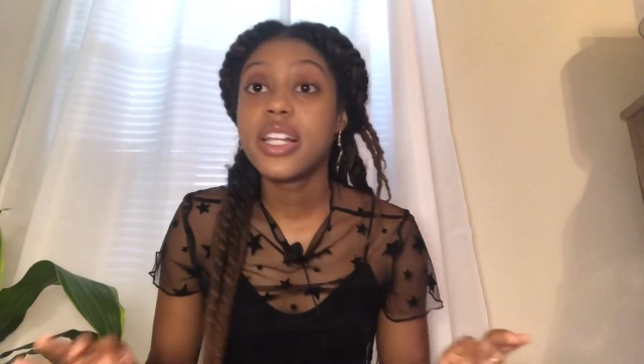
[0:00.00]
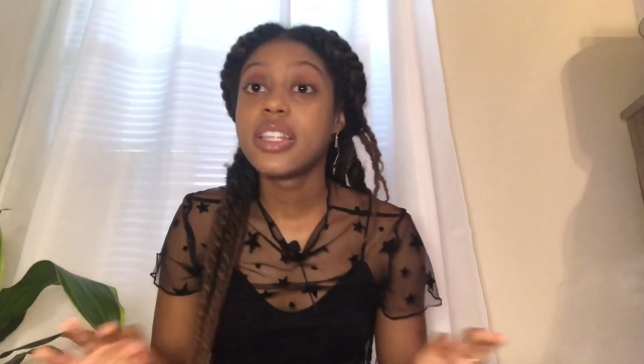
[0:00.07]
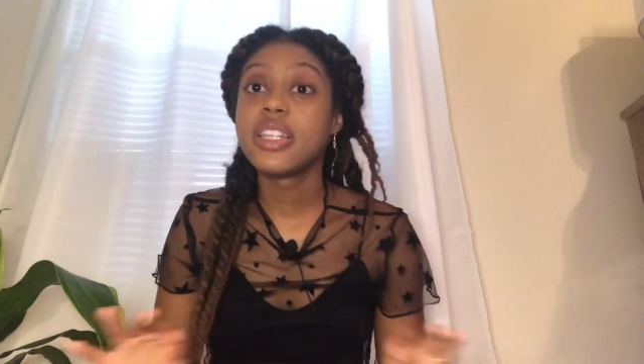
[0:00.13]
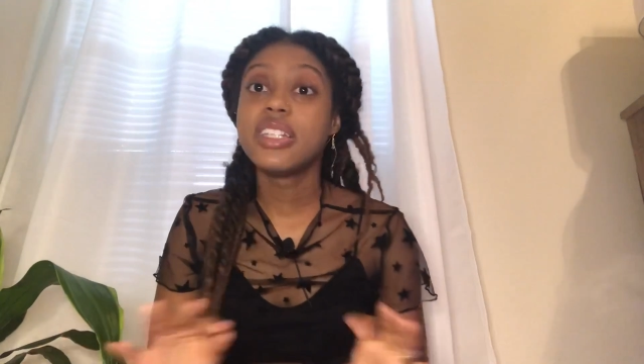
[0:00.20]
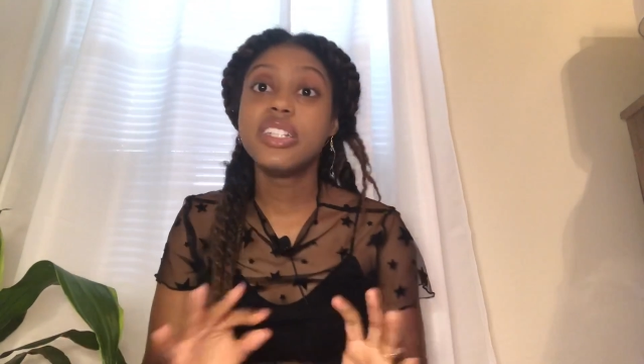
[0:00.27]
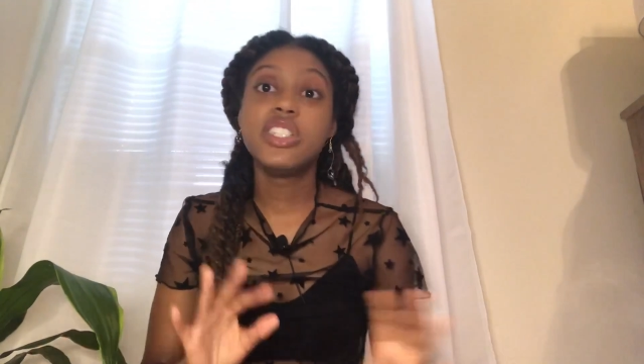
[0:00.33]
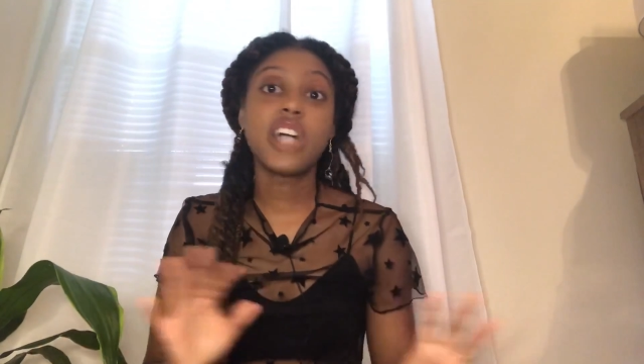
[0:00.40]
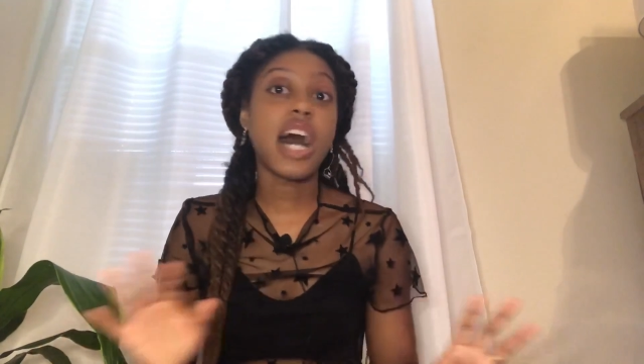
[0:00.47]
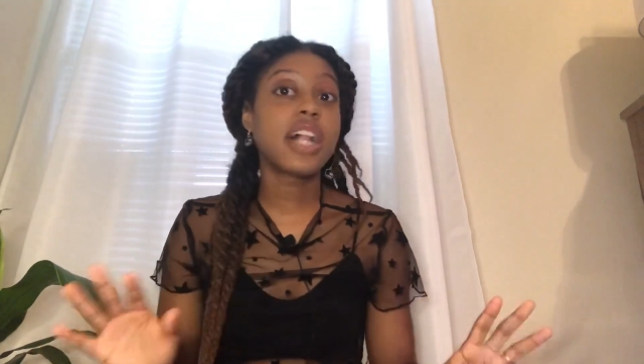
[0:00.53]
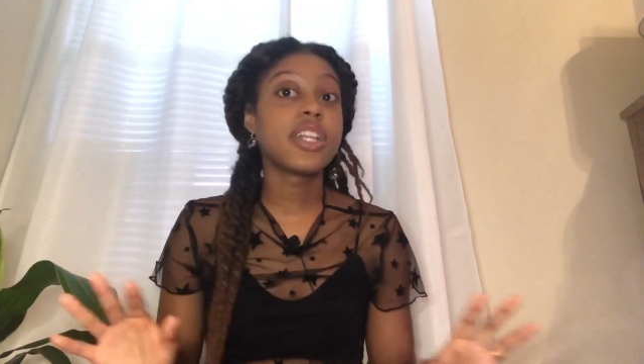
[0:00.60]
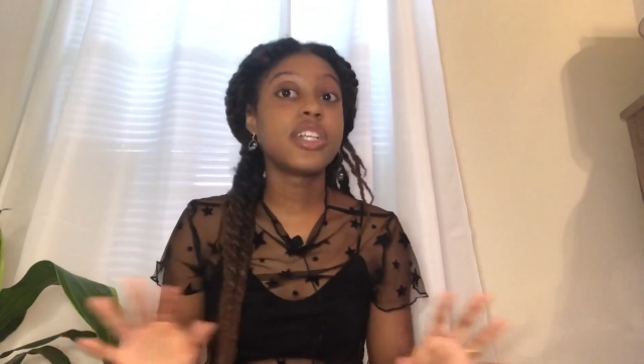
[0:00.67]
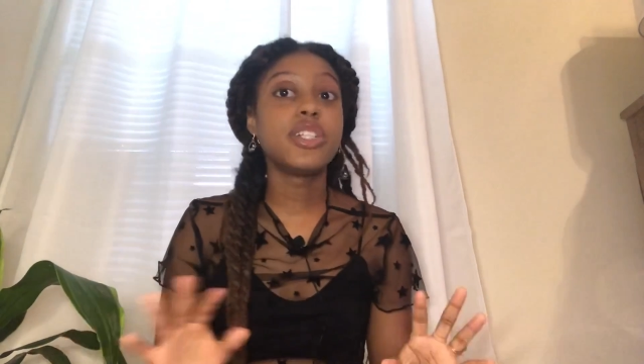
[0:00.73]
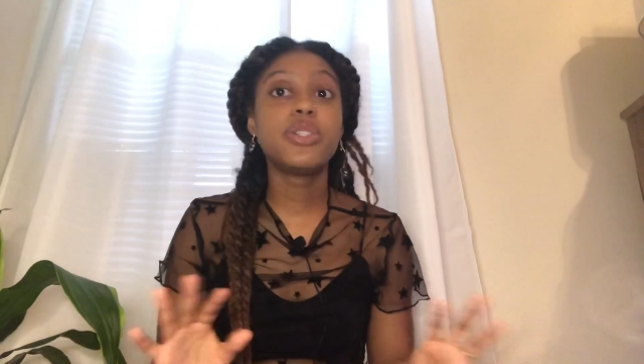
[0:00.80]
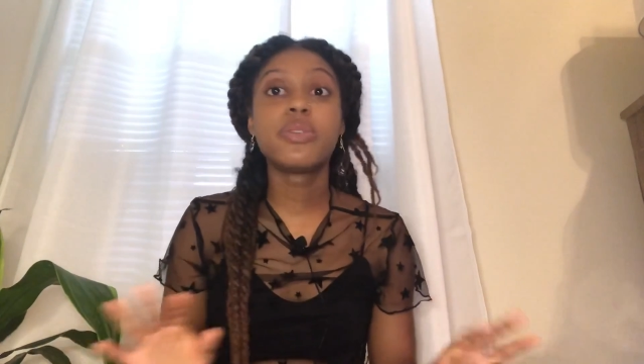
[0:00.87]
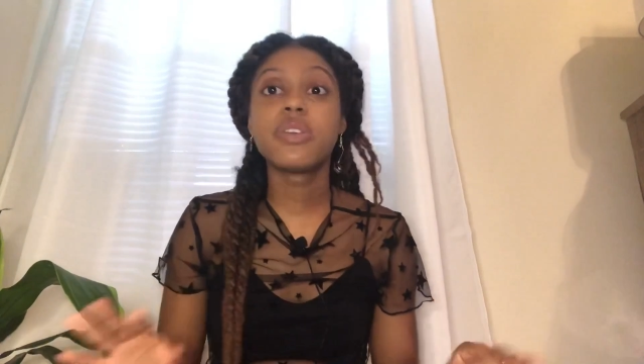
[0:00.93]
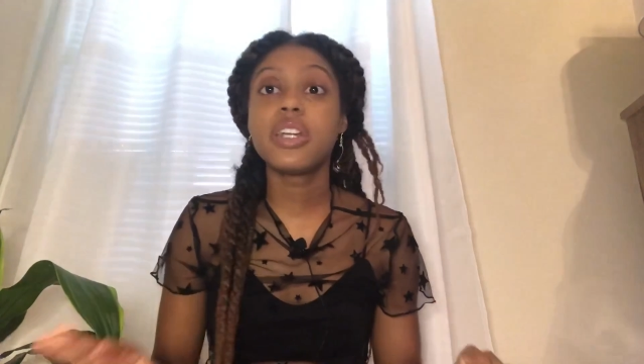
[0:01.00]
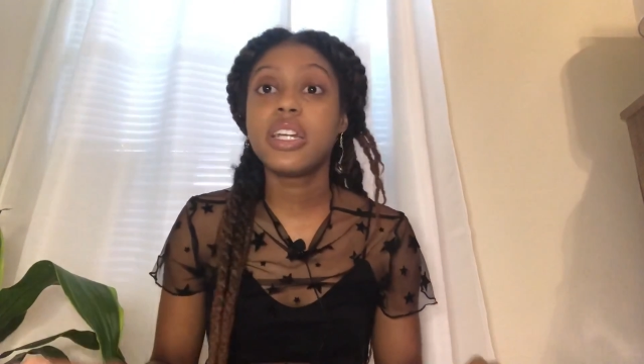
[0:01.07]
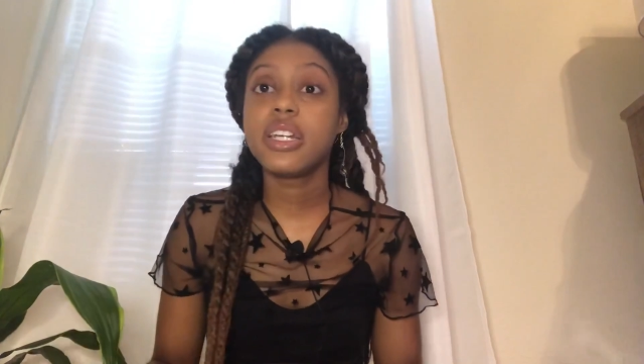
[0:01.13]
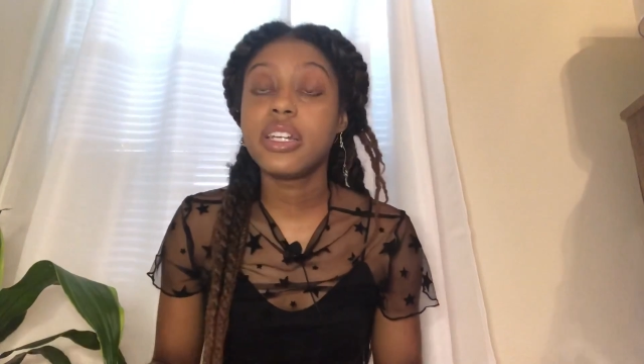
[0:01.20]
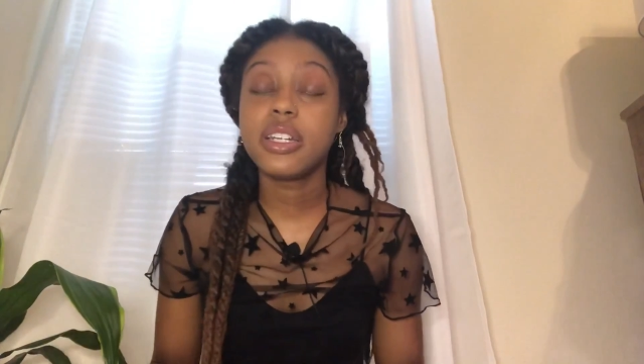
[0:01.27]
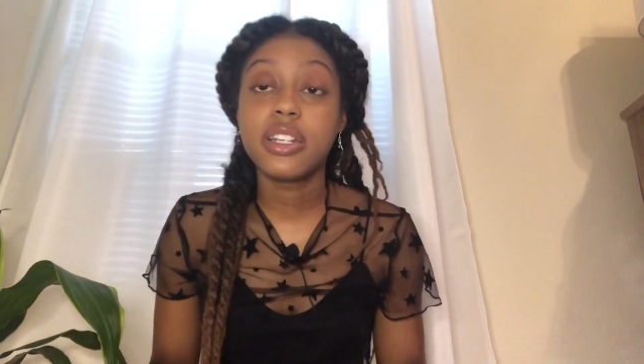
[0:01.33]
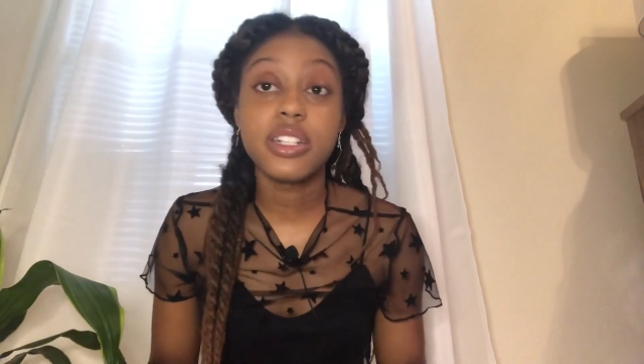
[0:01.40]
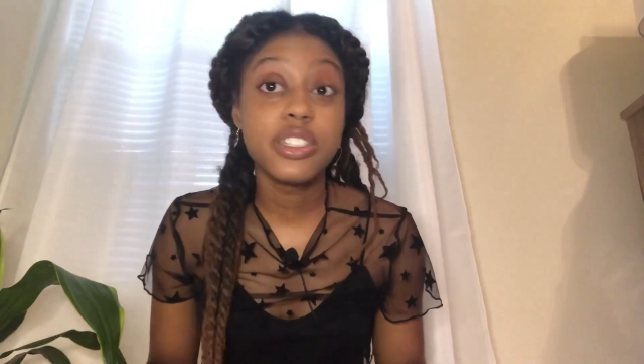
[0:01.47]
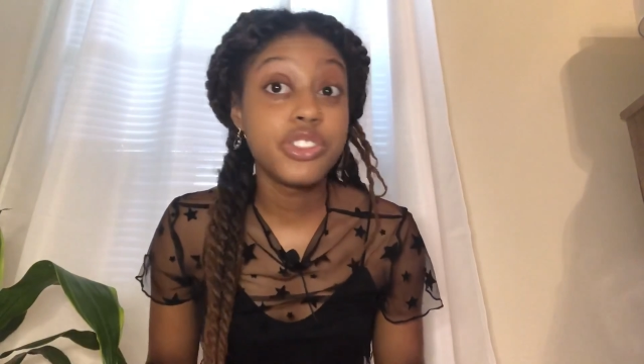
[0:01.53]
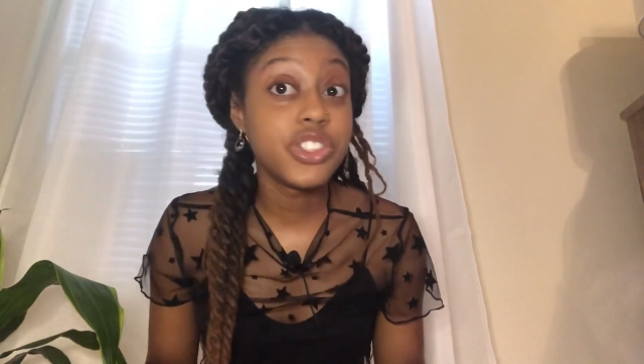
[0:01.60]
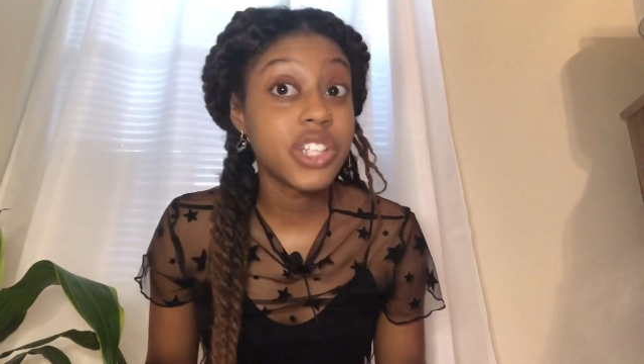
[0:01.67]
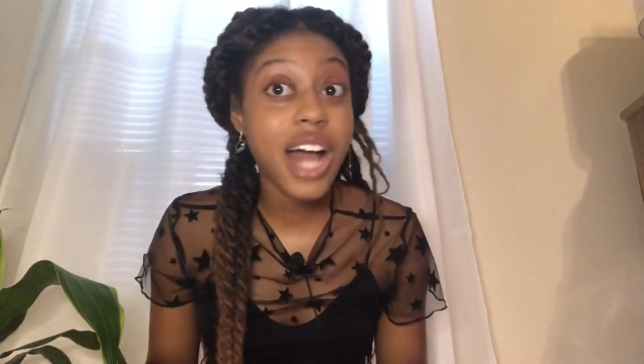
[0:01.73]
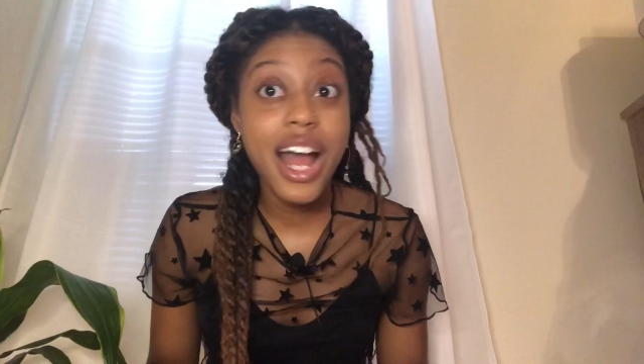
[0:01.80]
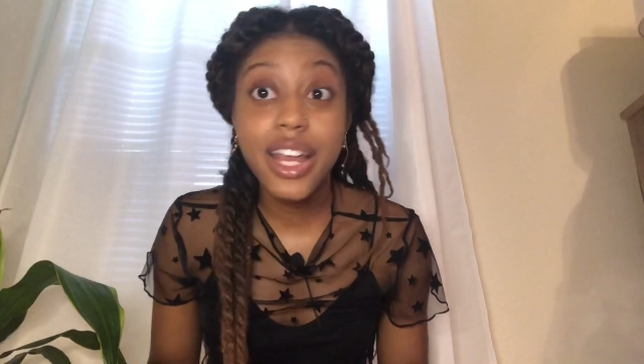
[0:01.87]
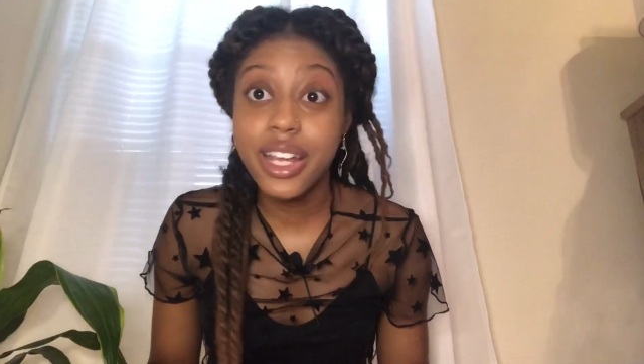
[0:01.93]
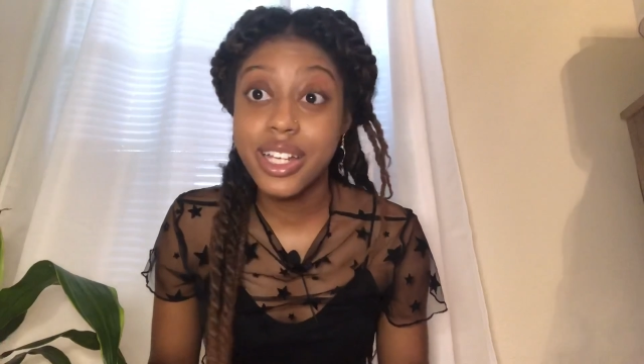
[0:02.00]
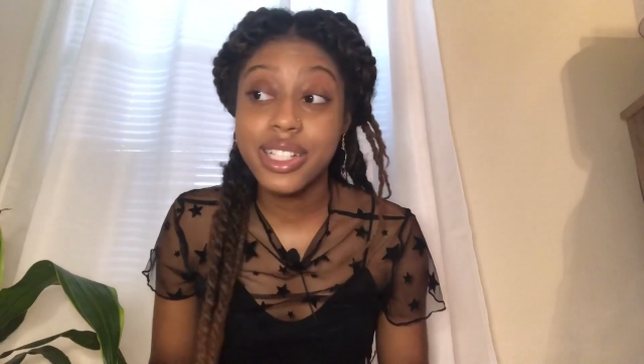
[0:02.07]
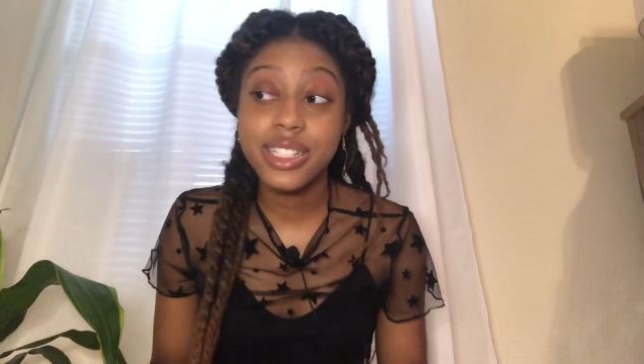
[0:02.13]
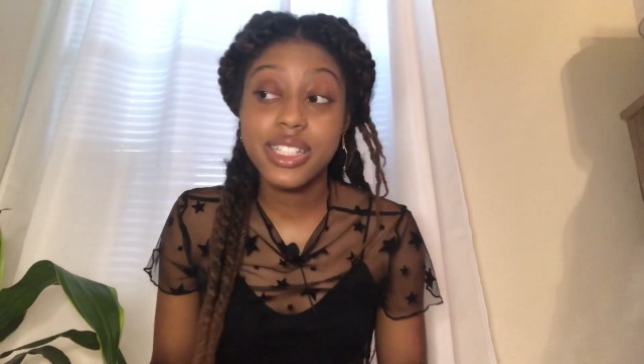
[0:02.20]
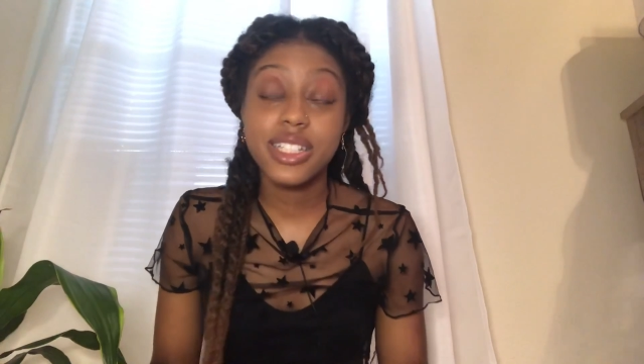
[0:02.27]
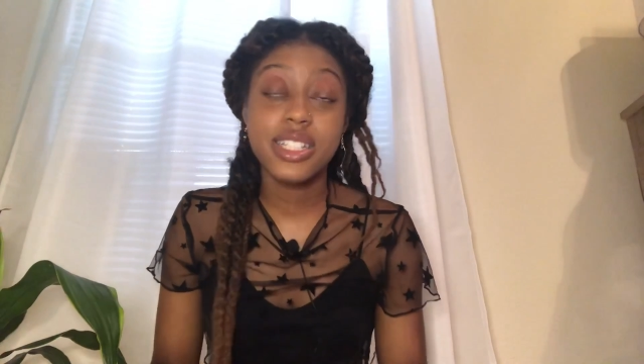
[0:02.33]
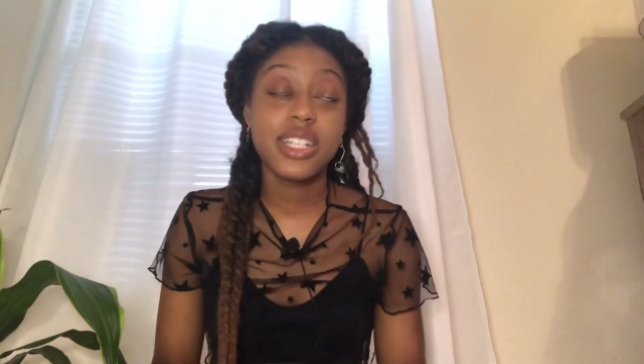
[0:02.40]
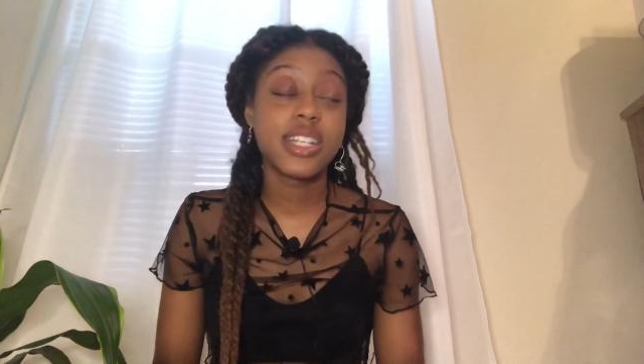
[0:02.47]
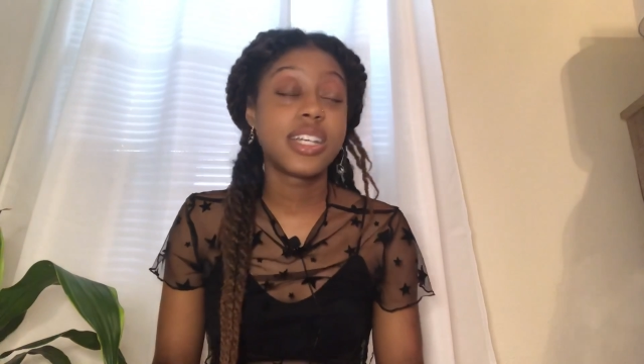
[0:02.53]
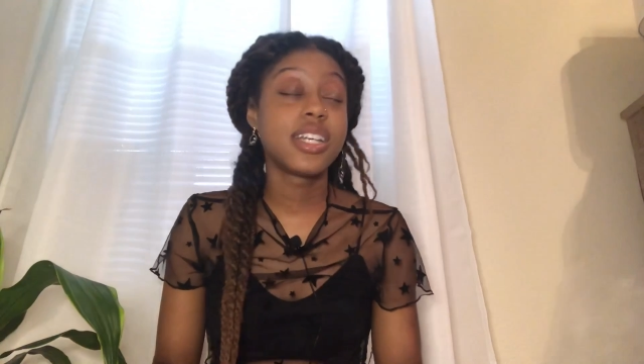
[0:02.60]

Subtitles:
the Jolly Green Giant,